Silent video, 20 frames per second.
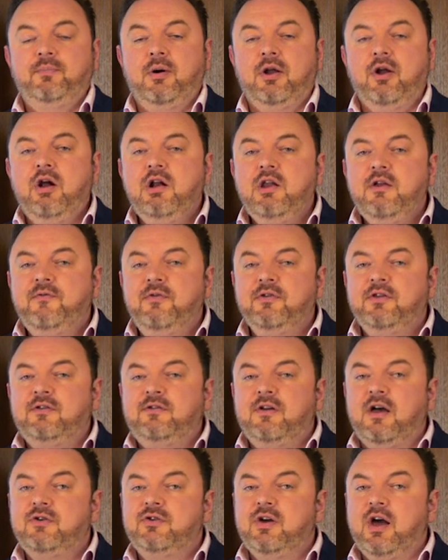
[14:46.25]
but only for
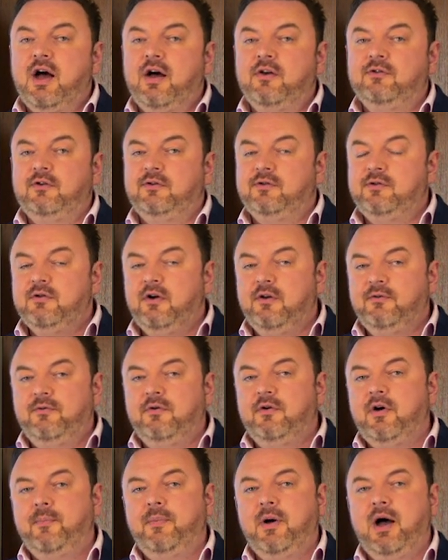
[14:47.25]
detached houses, not
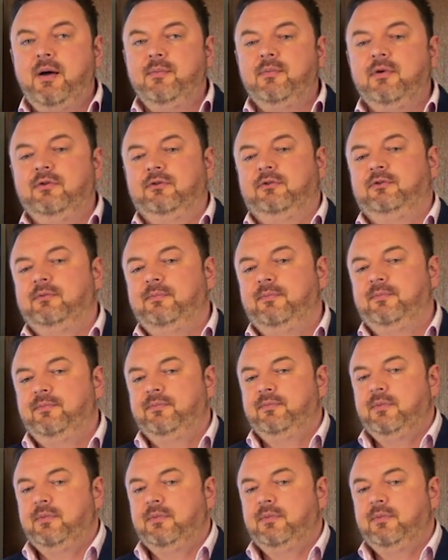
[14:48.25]
for apartments.